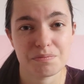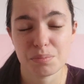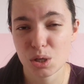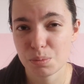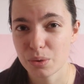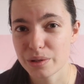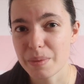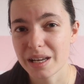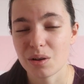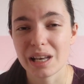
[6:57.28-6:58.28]
pupils
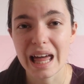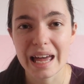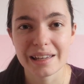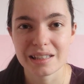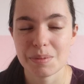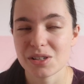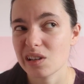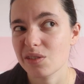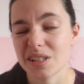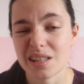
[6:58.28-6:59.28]
might not like,
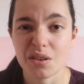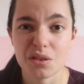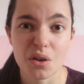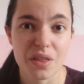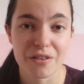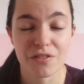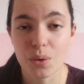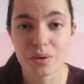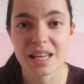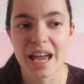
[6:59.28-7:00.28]
especially if it's not their
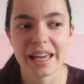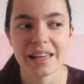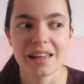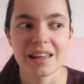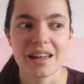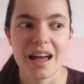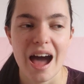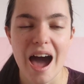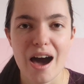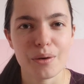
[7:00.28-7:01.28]
forte.
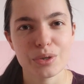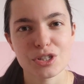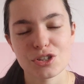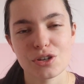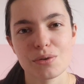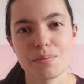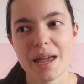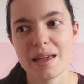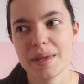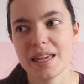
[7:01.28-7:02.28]
How would you
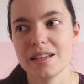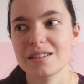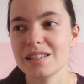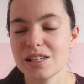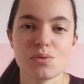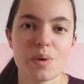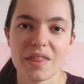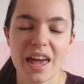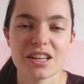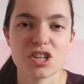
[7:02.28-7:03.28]
maybe deal
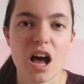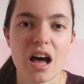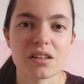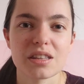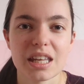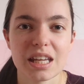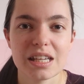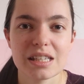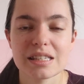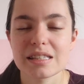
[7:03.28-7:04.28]
with a child that
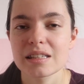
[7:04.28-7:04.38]
is